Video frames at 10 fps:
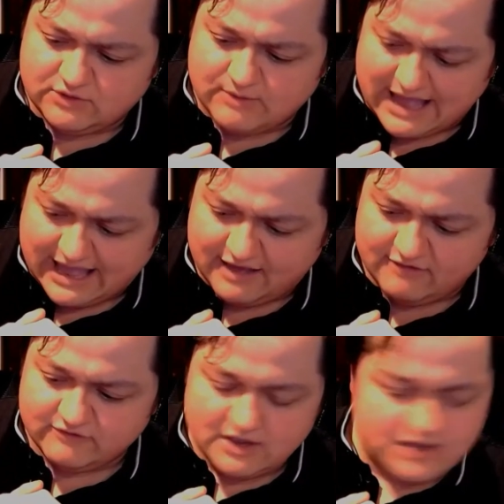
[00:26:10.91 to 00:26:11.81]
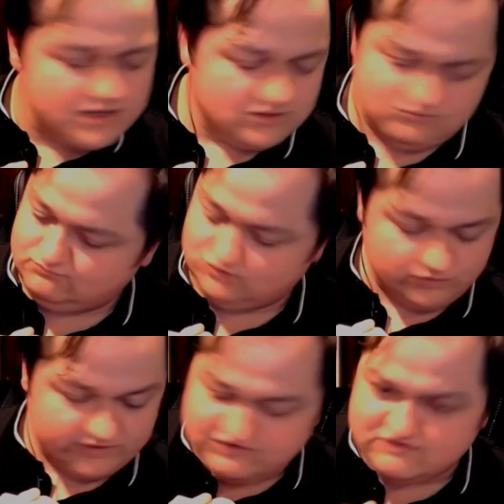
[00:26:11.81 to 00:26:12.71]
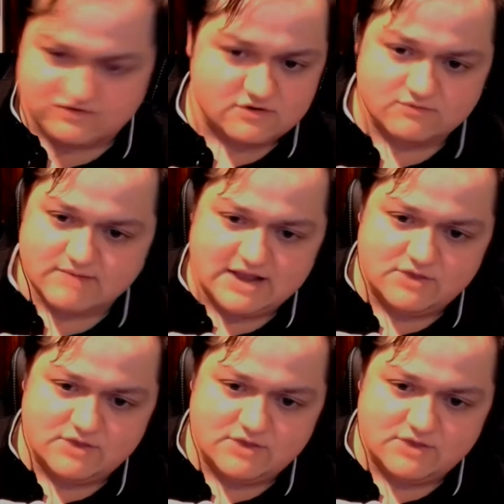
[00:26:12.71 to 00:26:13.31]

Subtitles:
you have Julius Caesar, right?